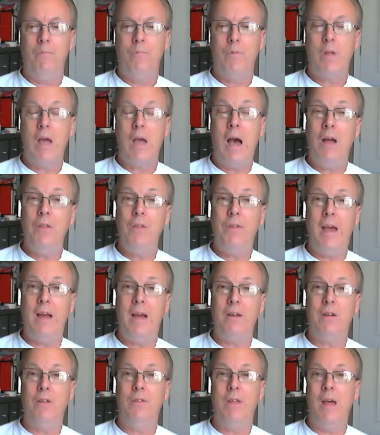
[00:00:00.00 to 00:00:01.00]

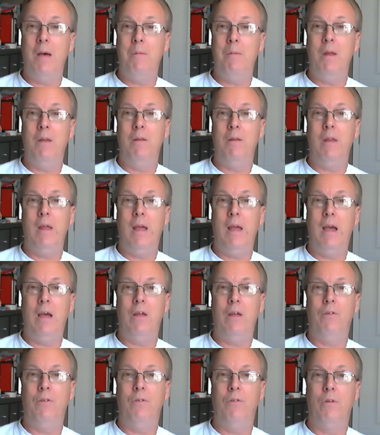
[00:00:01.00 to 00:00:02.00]
contacted them
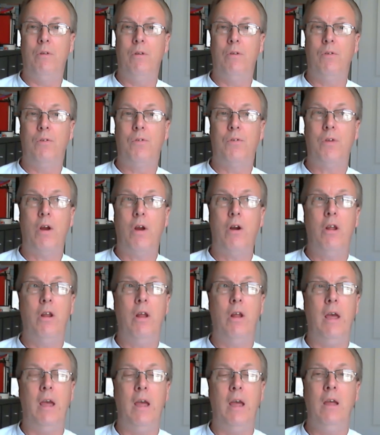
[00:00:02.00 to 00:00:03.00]
and started
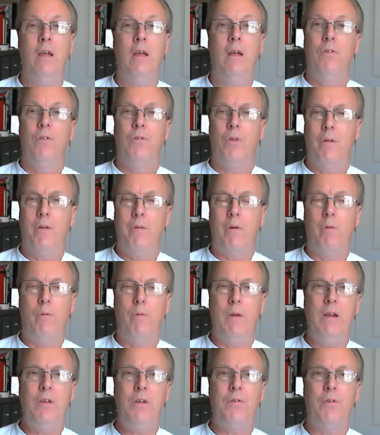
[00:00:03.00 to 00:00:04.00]
a sort of a
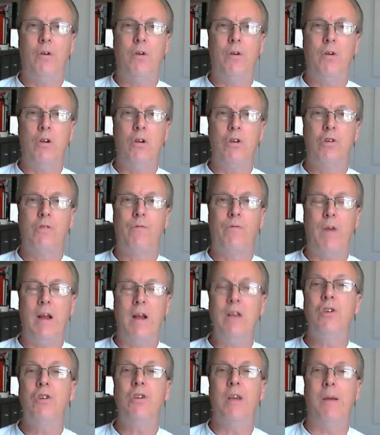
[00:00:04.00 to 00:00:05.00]
research
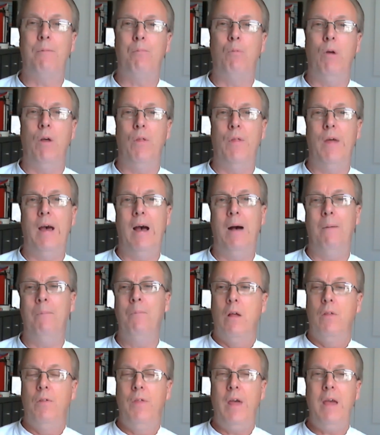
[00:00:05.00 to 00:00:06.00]
friendship with them,
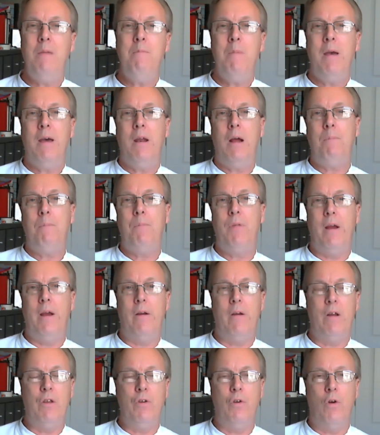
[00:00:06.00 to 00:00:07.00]
they met up
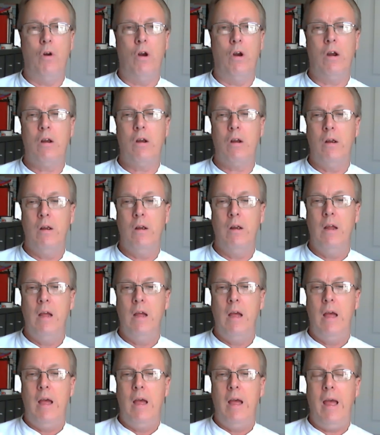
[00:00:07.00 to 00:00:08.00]
there in York,
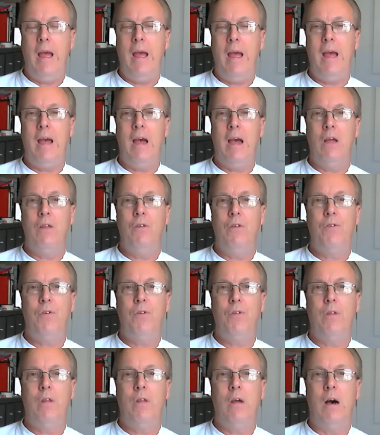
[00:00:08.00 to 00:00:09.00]
and
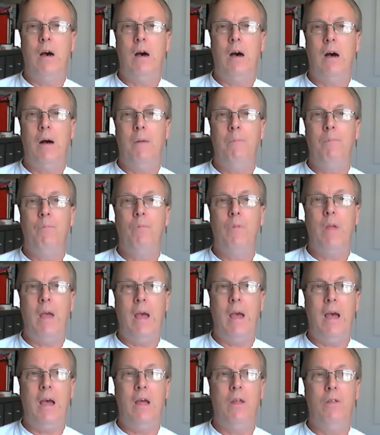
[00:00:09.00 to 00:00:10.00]
Roland
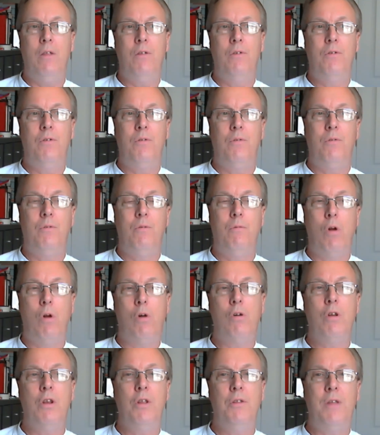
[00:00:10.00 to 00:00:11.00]

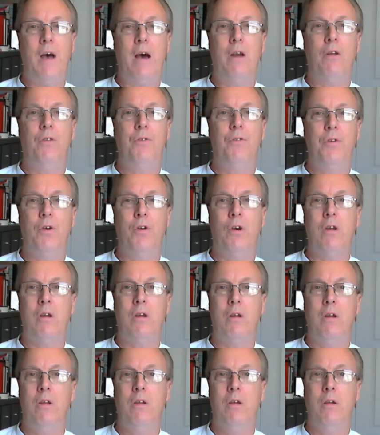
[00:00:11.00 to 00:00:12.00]
and Donald took
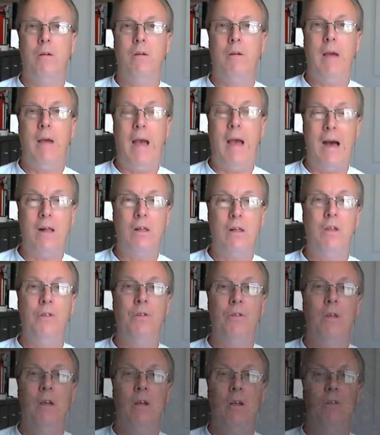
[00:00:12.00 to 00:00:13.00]

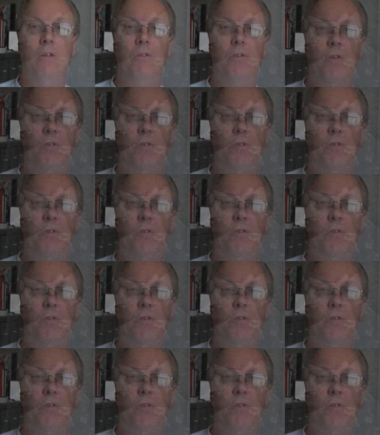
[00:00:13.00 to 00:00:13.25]
Alan to